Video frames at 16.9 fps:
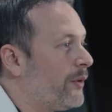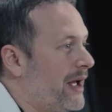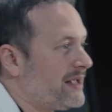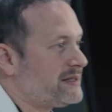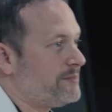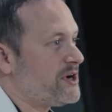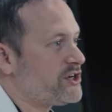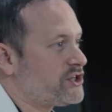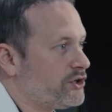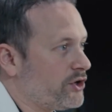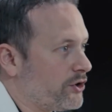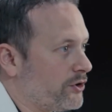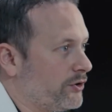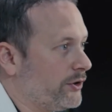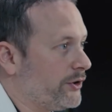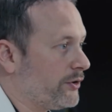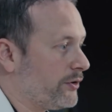As I mentioned
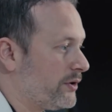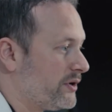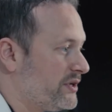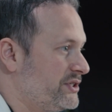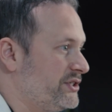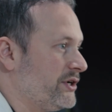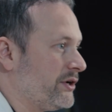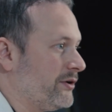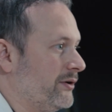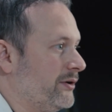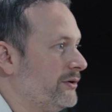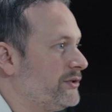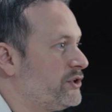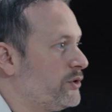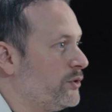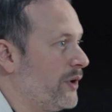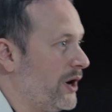earlier, 0
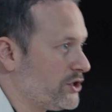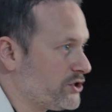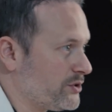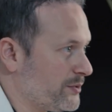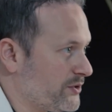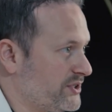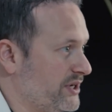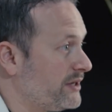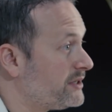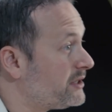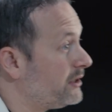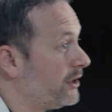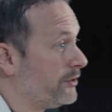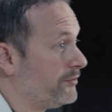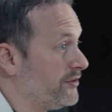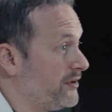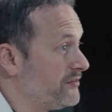to 100% in
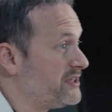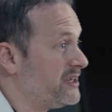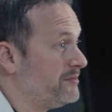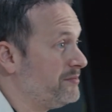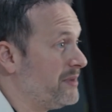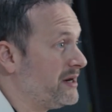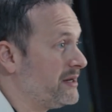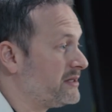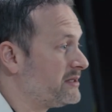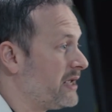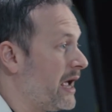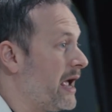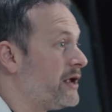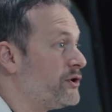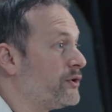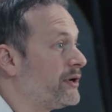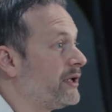under 15 minutes,
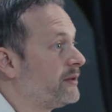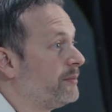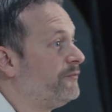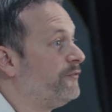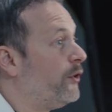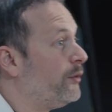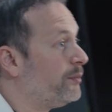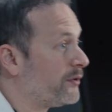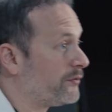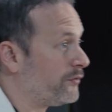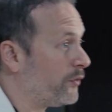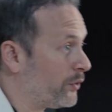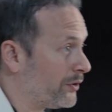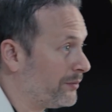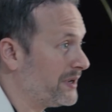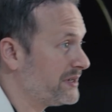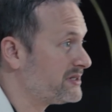and you get the full
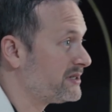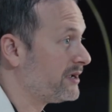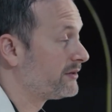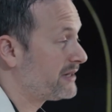performance.